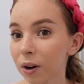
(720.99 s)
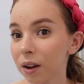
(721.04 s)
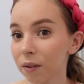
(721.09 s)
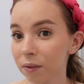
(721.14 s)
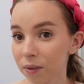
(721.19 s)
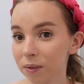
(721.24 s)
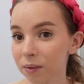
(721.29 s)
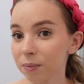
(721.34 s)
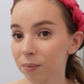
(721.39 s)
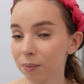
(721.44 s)

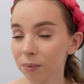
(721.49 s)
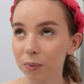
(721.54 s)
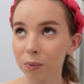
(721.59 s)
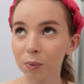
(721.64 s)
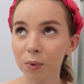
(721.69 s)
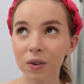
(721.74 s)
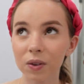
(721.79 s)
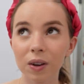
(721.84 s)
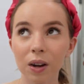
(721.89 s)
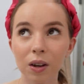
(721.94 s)
every
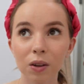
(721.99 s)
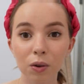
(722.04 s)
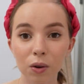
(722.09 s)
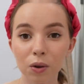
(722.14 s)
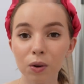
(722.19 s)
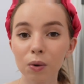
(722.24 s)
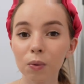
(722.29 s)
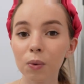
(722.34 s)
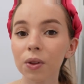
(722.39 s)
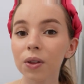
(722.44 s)
which i
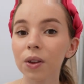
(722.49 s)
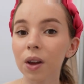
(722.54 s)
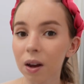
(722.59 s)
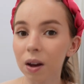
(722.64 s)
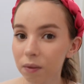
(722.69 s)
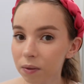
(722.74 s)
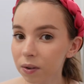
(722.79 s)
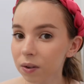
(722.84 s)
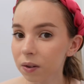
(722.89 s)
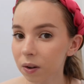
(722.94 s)
do with
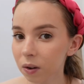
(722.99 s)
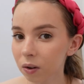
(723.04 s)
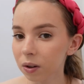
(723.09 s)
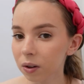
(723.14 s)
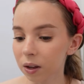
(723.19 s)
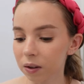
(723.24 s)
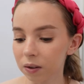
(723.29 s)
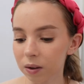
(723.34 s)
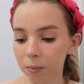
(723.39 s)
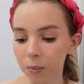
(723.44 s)
every single
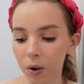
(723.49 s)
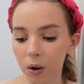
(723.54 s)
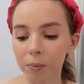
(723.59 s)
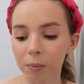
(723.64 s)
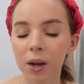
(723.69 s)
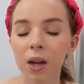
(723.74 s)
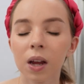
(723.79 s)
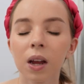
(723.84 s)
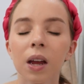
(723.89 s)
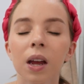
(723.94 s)
cleansing balm
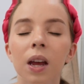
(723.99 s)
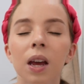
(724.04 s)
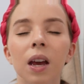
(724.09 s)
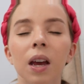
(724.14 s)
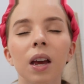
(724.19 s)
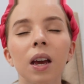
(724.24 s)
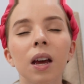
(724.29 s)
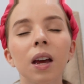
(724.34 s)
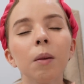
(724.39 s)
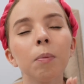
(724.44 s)

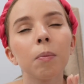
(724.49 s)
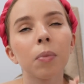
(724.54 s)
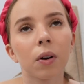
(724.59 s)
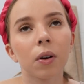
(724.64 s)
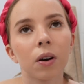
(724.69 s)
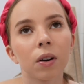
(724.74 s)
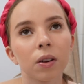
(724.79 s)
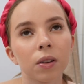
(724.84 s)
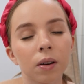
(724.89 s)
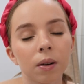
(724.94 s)
it
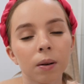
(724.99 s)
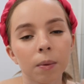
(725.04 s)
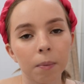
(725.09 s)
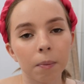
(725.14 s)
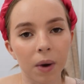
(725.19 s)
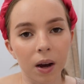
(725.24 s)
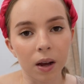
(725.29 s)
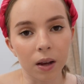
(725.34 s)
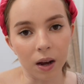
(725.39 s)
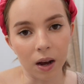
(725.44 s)
burned
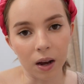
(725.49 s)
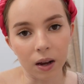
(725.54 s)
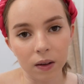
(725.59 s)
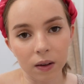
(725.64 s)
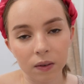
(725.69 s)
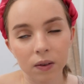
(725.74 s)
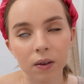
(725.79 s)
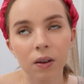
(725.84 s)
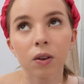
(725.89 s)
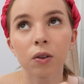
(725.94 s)
my
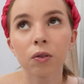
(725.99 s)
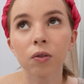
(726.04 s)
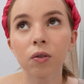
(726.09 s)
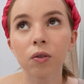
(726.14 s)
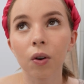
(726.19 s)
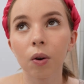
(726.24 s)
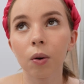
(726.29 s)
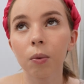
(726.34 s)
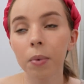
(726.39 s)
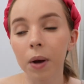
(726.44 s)
eyes
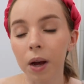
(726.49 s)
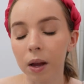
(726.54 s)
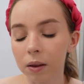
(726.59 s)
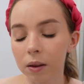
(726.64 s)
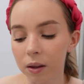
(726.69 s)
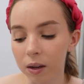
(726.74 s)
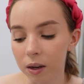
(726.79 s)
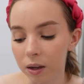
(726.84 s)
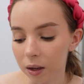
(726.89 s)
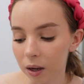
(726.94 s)
so
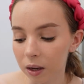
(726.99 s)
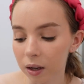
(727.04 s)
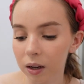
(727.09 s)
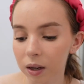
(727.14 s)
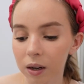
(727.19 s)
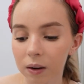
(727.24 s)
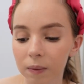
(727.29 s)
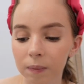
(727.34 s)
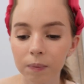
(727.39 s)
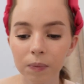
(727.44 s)
badly
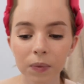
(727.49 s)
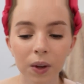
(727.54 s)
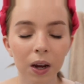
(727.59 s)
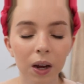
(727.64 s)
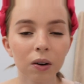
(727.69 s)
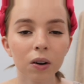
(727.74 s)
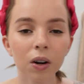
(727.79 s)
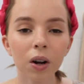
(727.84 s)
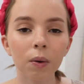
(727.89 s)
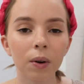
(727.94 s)
like i
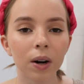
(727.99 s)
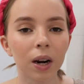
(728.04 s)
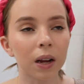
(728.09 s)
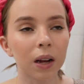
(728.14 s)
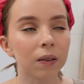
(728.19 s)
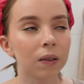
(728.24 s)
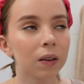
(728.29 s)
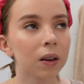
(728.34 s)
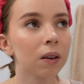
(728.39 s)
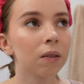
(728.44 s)
don't know it
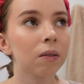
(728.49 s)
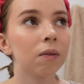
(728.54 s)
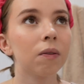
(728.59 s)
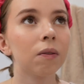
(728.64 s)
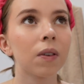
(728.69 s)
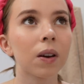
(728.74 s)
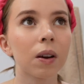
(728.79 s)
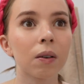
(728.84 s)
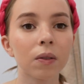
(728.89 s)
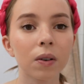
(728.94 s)
has like a
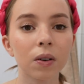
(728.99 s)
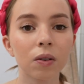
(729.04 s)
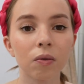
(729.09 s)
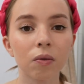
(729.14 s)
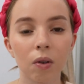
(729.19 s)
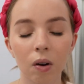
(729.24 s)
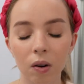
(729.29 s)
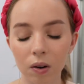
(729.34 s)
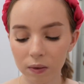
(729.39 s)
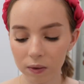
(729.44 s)
very
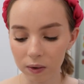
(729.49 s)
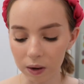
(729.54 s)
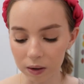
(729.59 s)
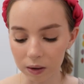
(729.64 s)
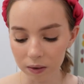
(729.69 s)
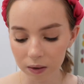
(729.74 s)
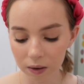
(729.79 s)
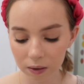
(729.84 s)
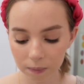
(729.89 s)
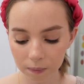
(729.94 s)
strong
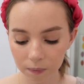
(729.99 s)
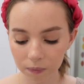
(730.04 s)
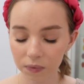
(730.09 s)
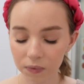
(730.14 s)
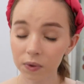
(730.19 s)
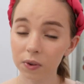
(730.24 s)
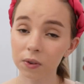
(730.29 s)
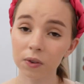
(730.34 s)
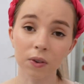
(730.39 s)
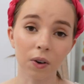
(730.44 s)
scent
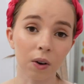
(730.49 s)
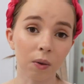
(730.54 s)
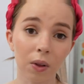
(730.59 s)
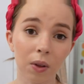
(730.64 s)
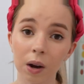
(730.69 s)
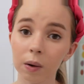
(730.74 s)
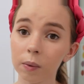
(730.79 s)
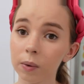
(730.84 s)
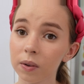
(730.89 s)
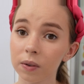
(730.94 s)
so
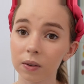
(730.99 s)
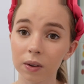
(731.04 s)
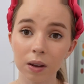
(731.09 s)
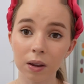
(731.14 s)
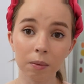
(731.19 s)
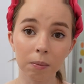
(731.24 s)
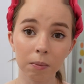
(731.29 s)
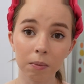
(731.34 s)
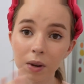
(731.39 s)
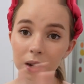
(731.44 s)
that was
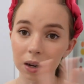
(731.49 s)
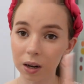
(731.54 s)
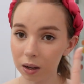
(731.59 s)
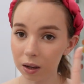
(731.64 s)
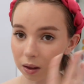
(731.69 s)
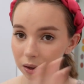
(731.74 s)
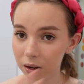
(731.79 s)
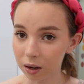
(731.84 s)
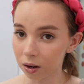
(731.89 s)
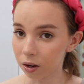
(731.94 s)

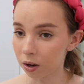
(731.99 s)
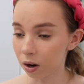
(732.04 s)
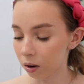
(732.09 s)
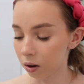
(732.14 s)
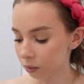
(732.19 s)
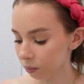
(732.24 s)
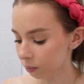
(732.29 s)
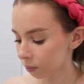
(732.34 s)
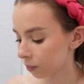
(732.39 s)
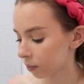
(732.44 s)
immediately a
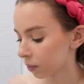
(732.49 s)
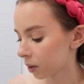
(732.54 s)
no